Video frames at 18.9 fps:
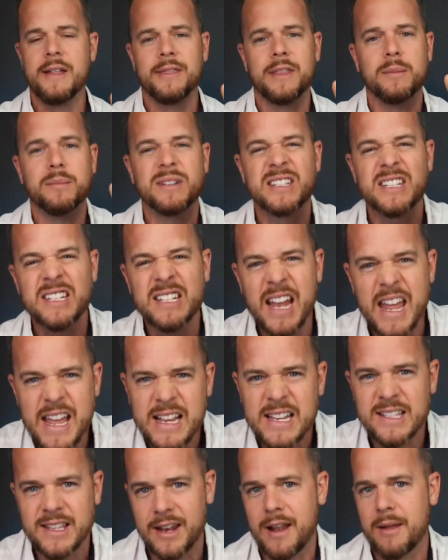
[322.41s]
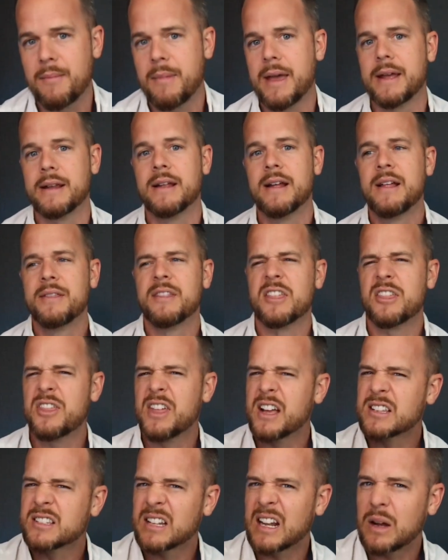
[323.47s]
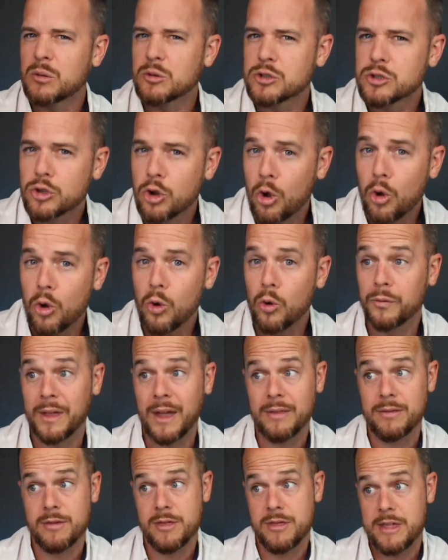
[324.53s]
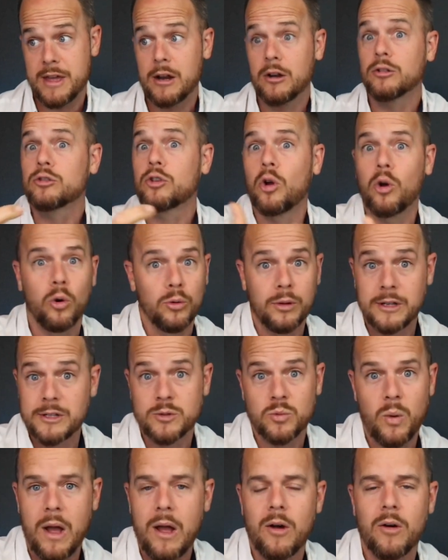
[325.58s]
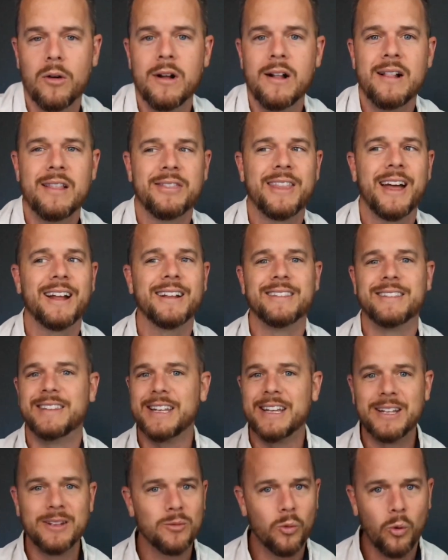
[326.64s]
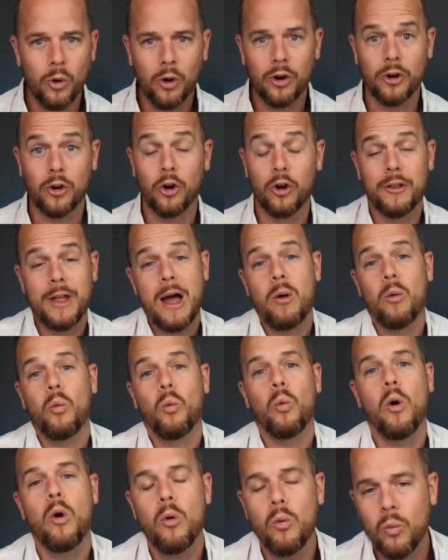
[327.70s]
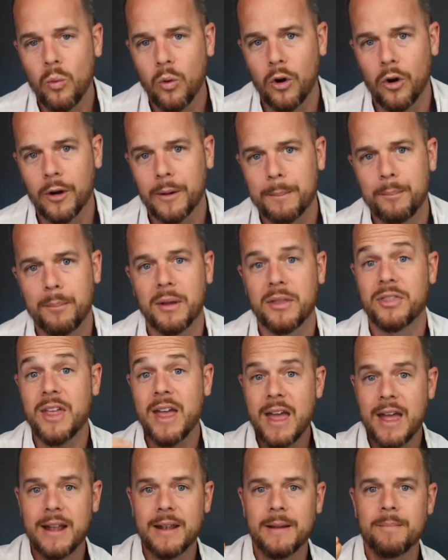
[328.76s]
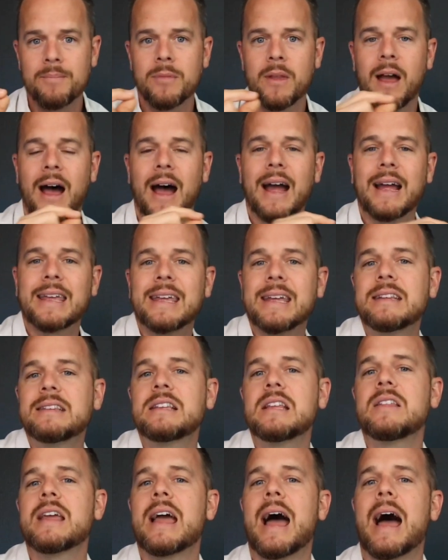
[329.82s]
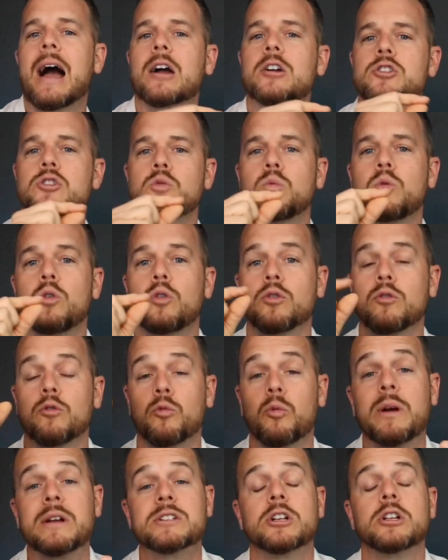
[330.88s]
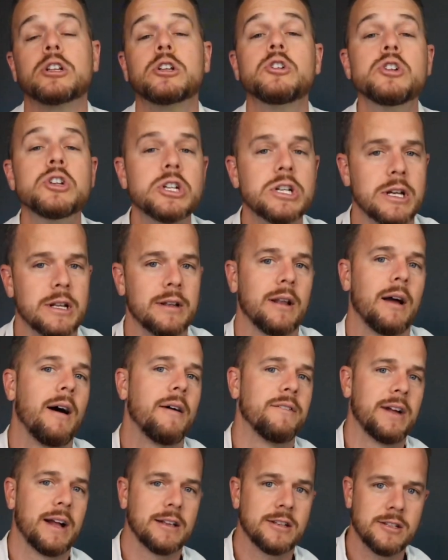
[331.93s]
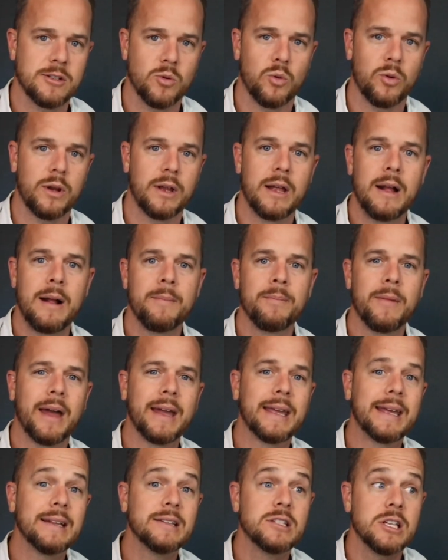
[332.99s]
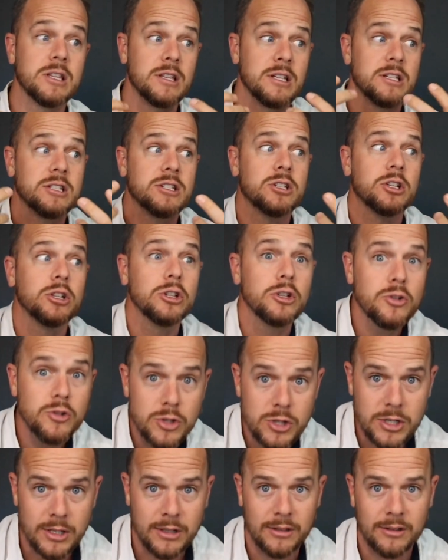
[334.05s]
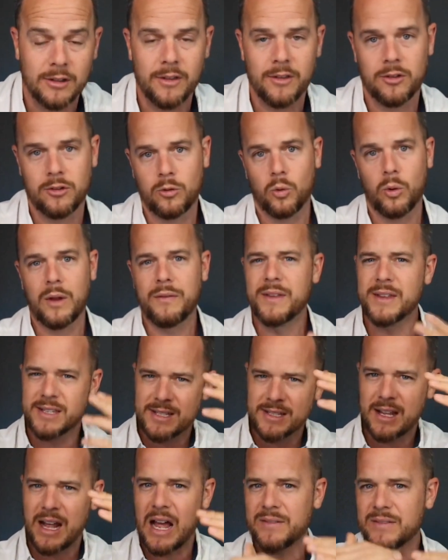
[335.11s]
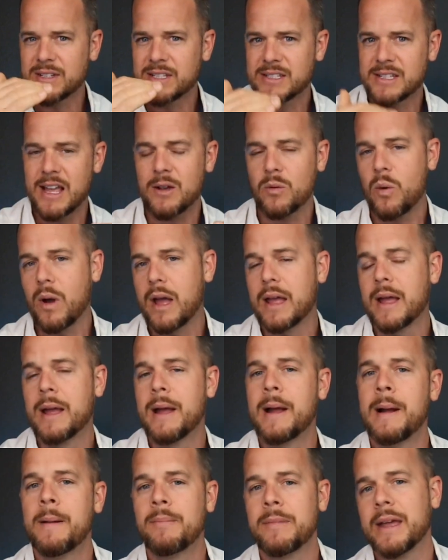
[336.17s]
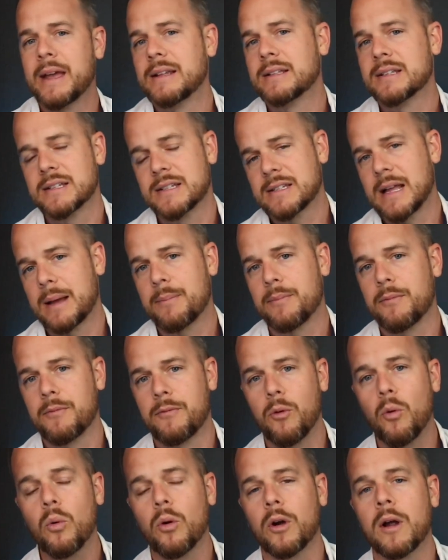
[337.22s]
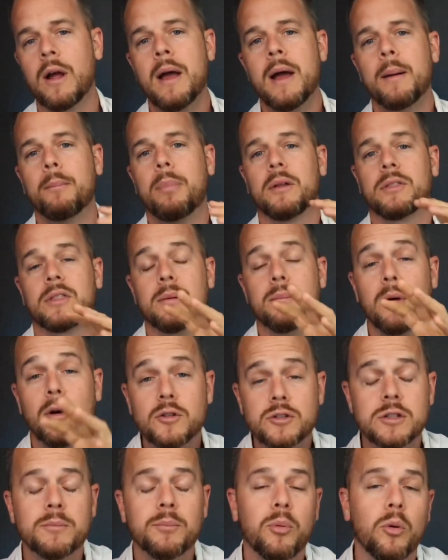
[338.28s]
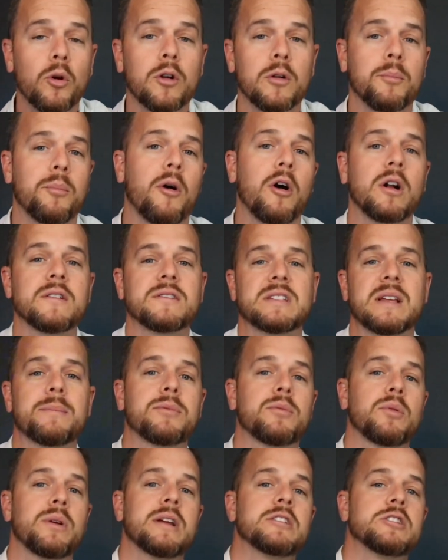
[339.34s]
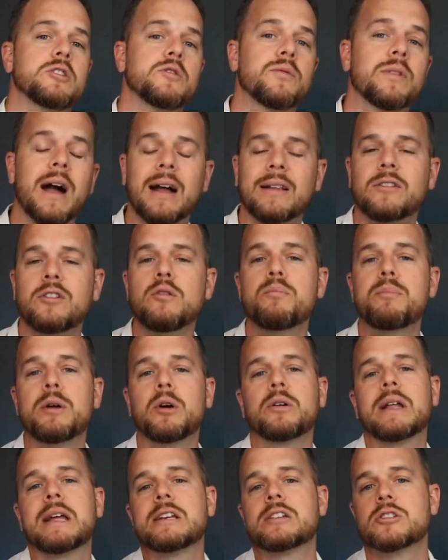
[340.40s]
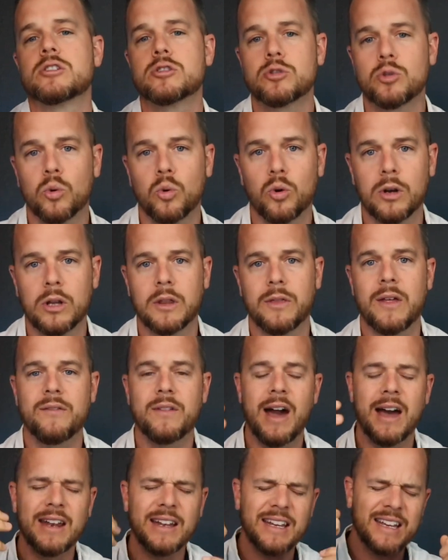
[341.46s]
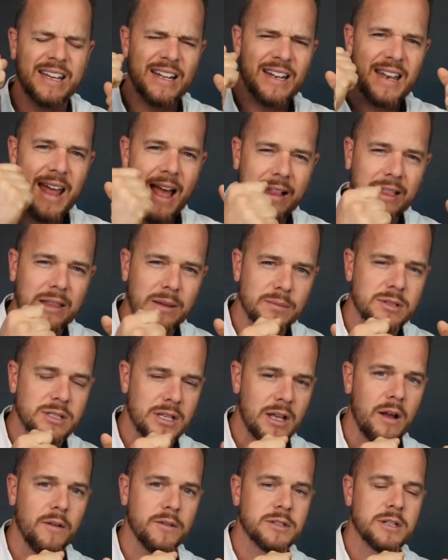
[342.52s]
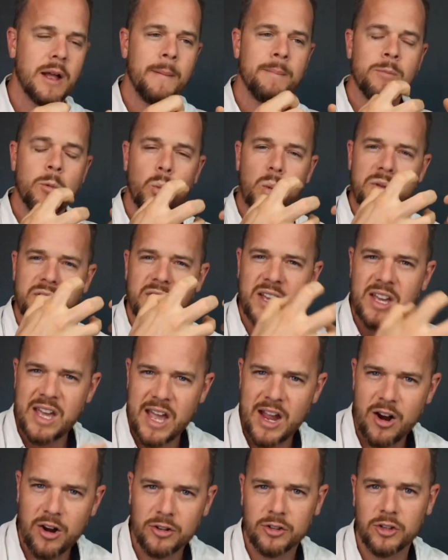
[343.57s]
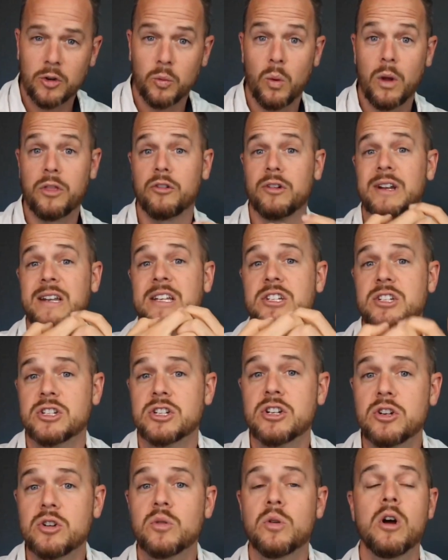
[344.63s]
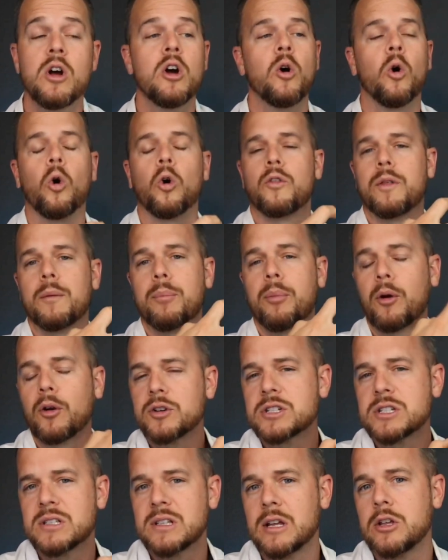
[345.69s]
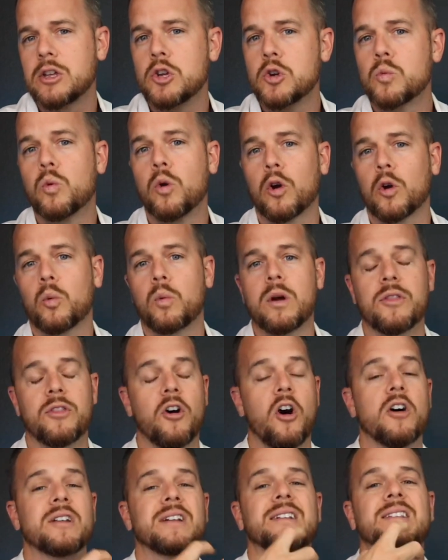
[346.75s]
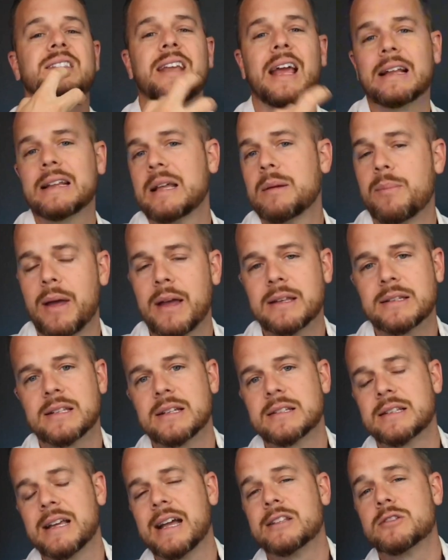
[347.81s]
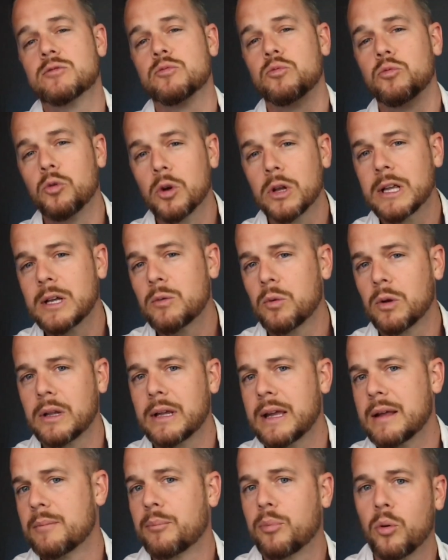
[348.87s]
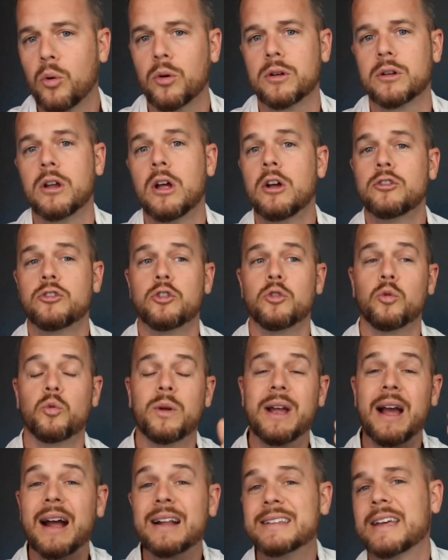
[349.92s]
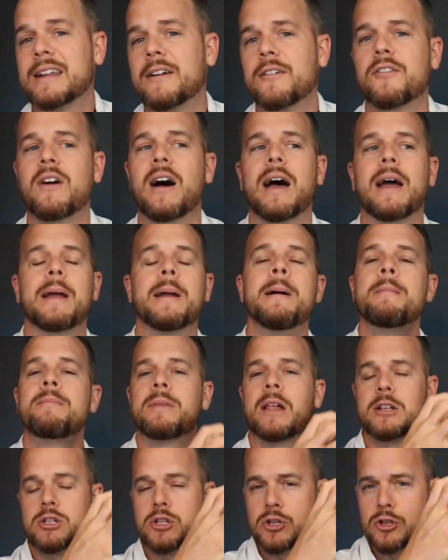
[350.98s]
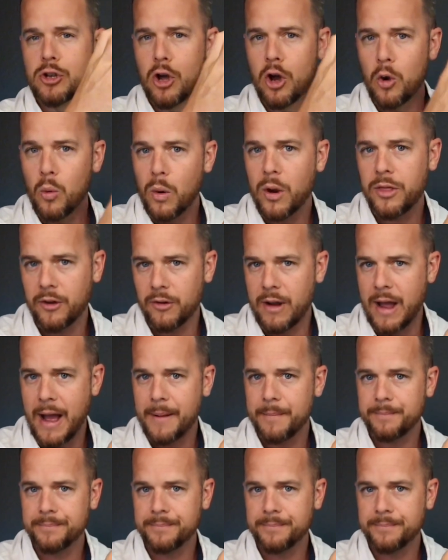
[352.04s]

The mistakes that I made, the things that I was told that they're told as well that didn't work or that won't work. But then I get to the actual resolution of that story. I get to the solution to the story. And this is kind of a segue into step 4, but the most important part of step 3 is you've got to build a story. They've got to connect themselves with a character, whether it is you or the person that you work with on a daily basis. It's really, really important to re-identify that you know where they're at,